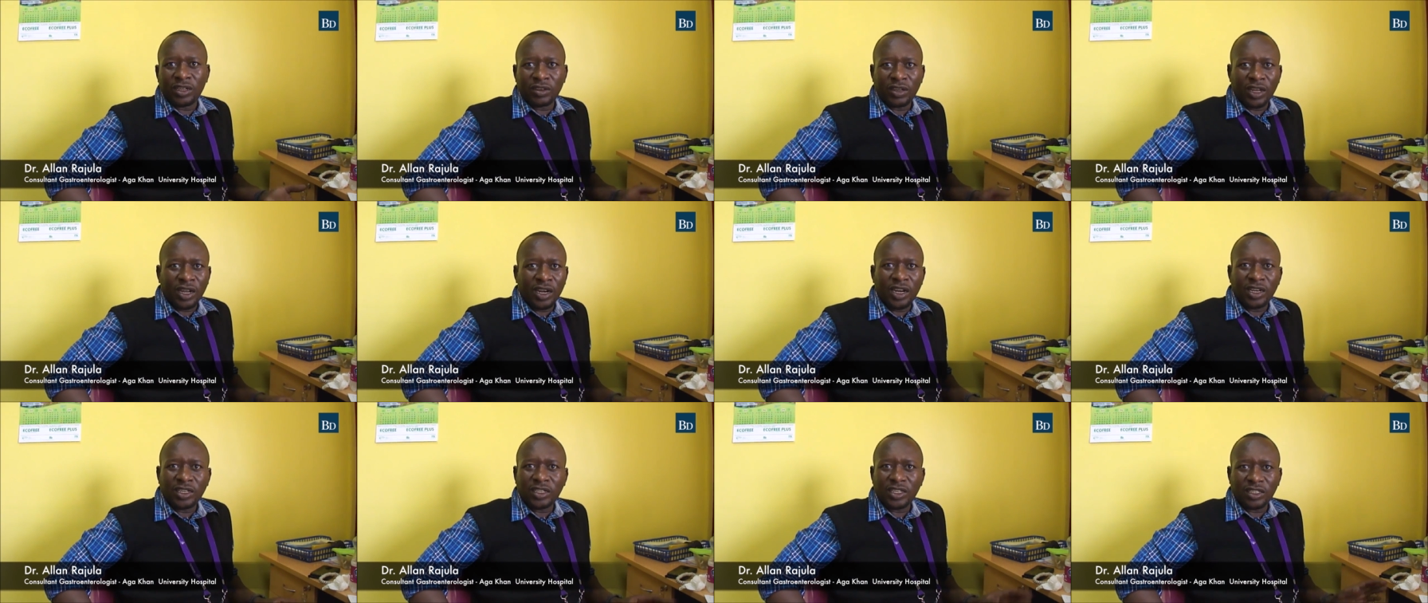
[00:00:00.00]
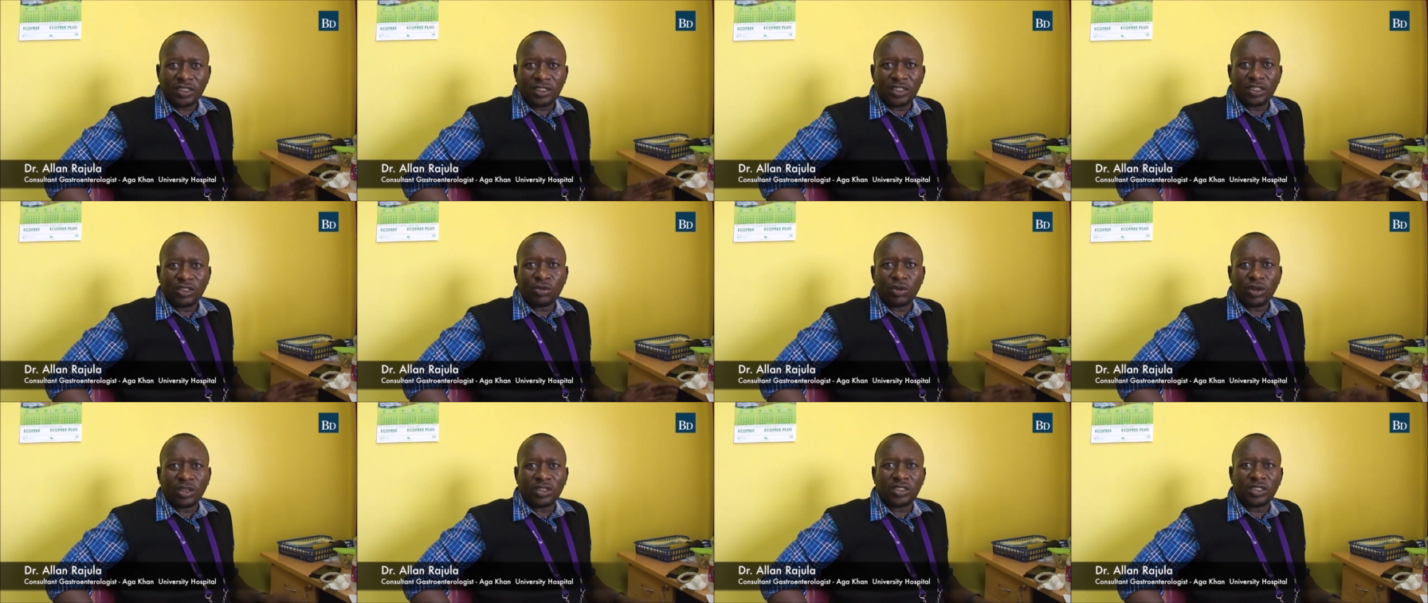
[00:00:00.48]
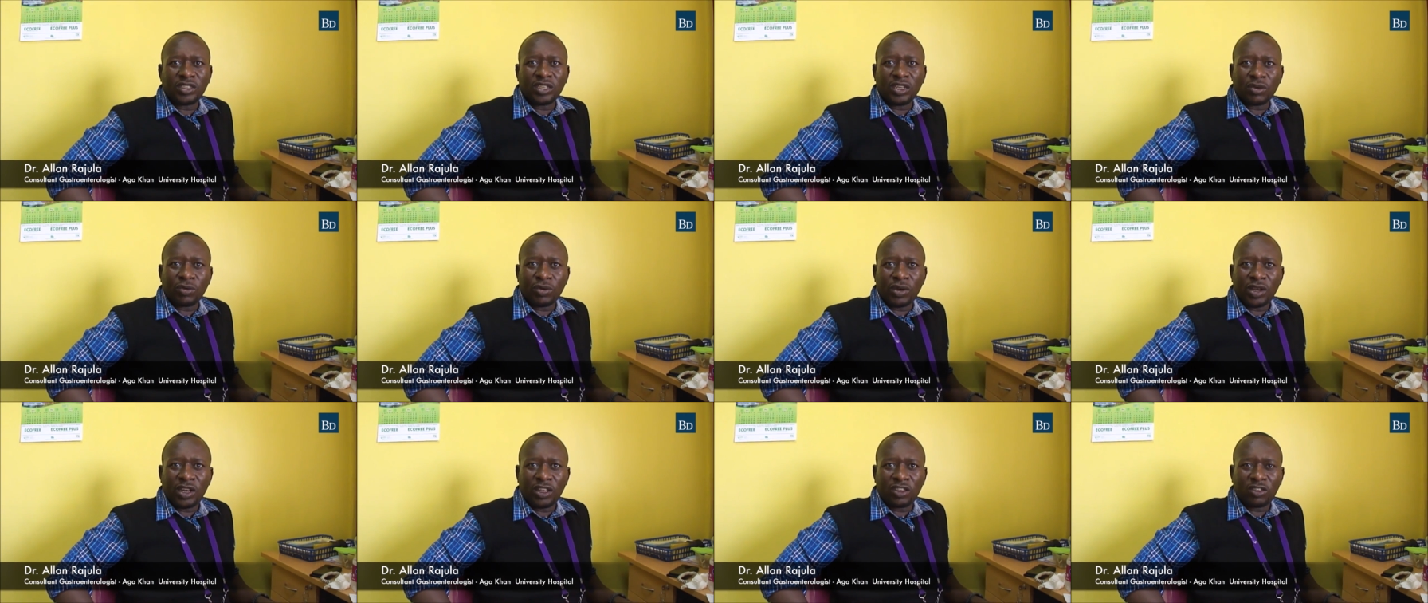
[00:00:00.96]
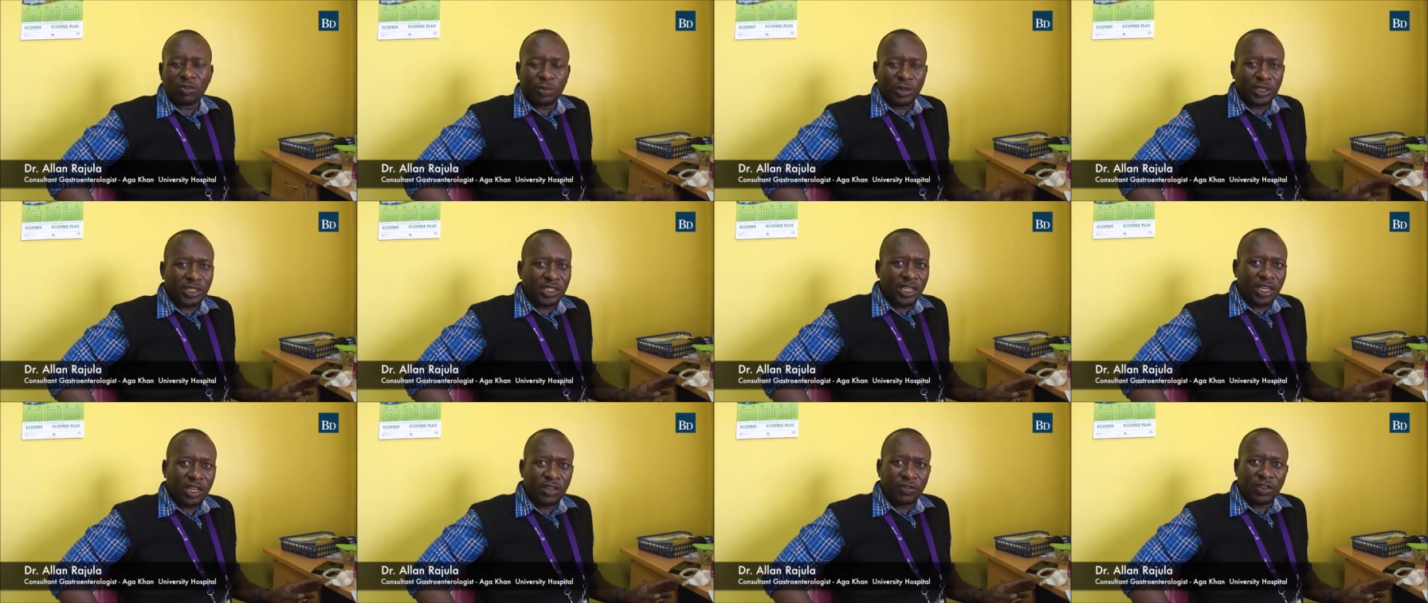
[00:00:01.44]
an antacid once in a while,
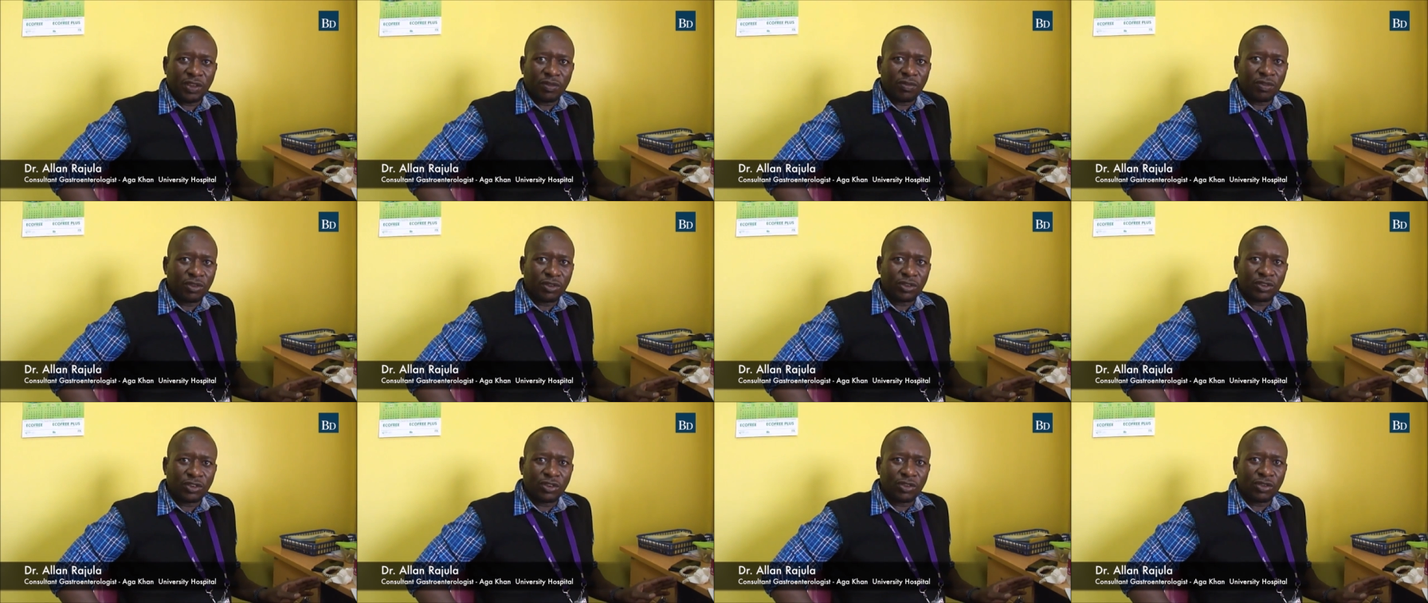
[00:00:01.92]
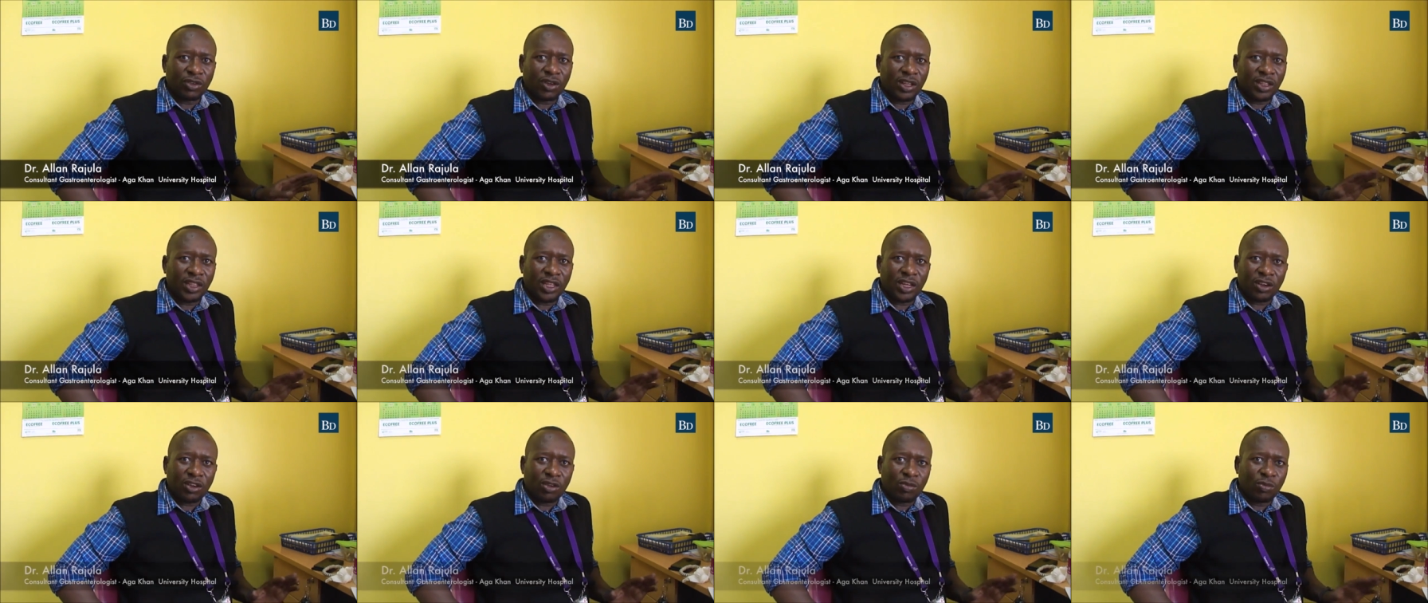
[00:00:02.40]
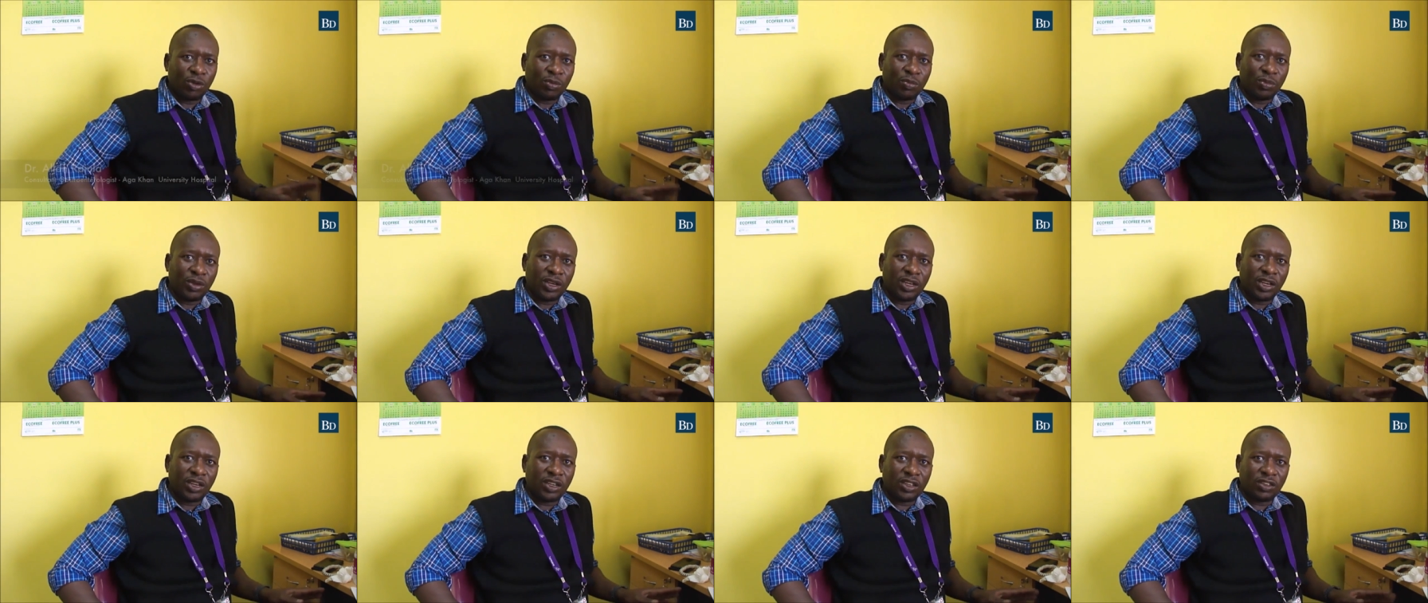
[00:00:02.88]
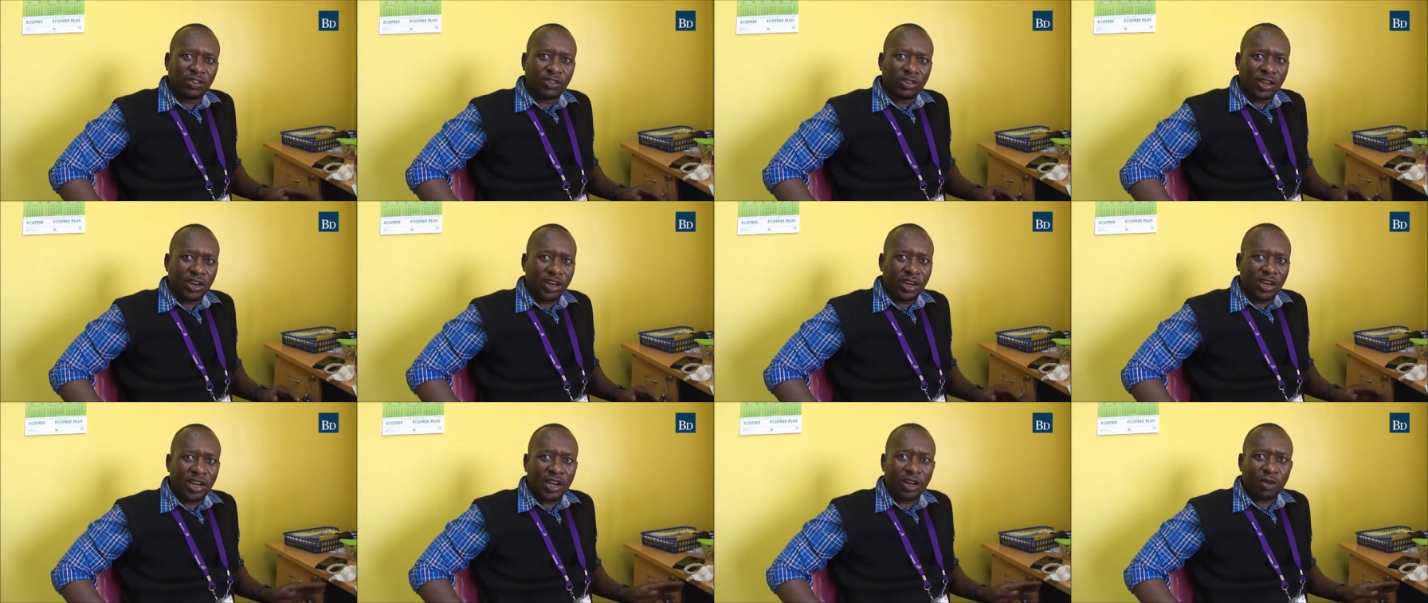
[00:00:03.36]
especially if you've got no other comorbidities,
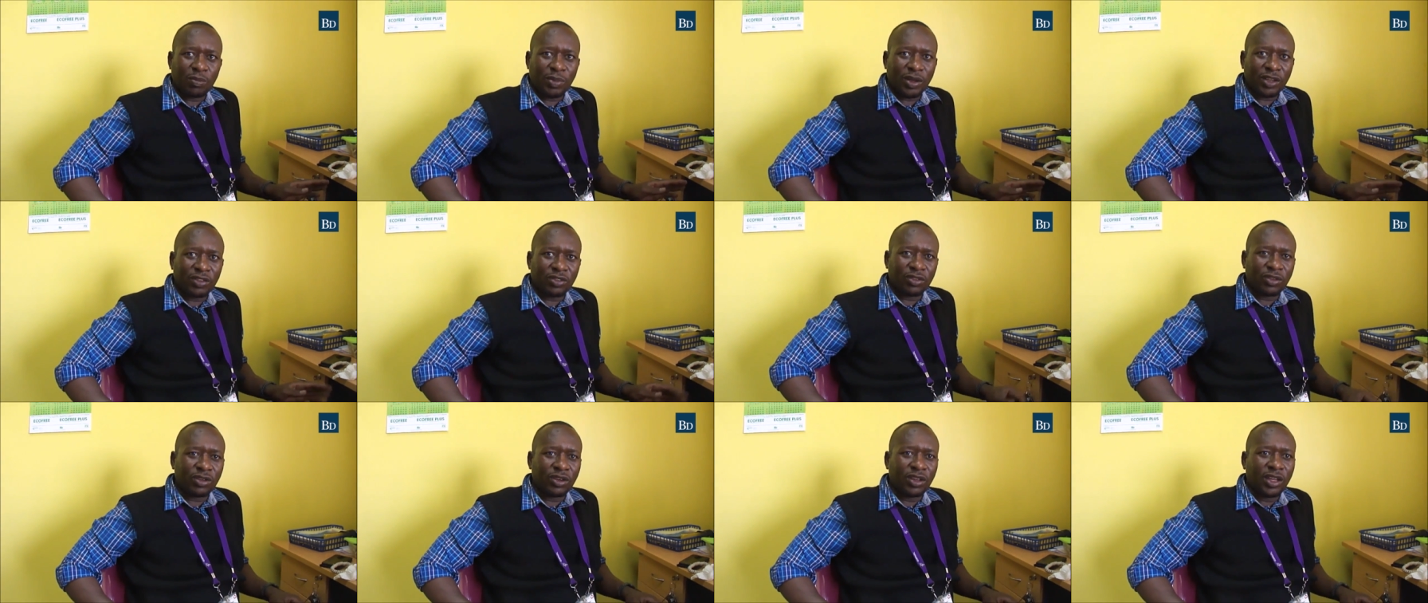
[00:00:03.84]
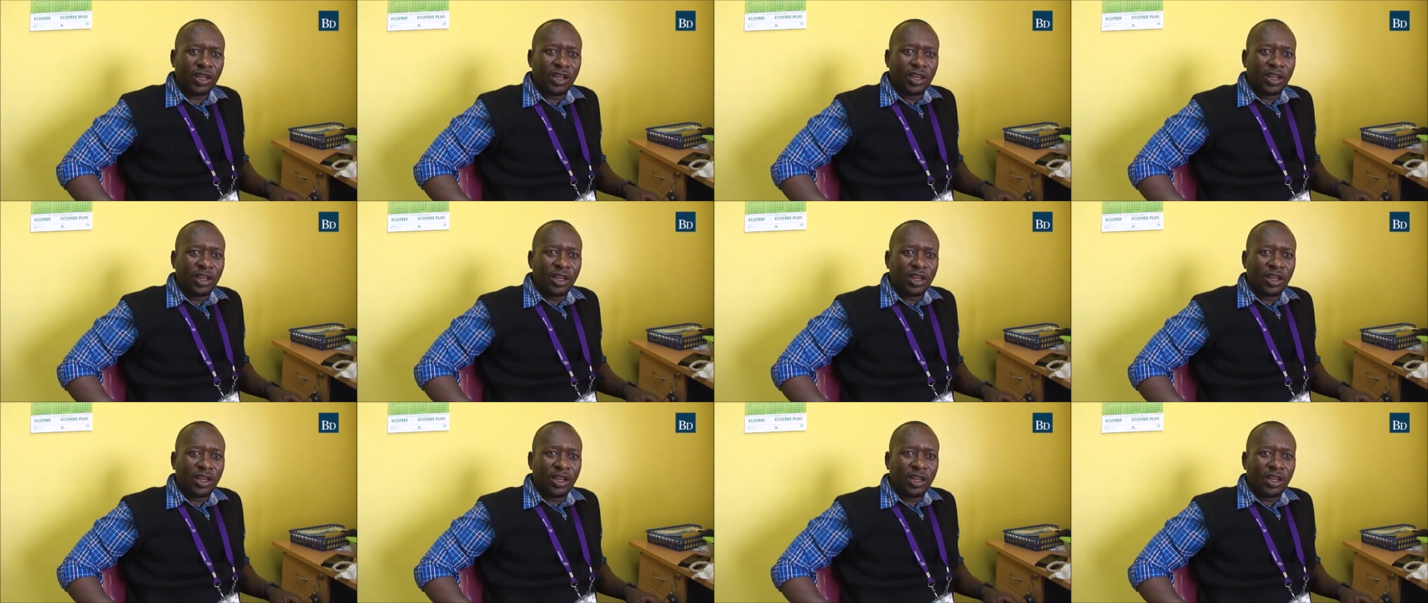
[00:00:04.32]
you're a young person,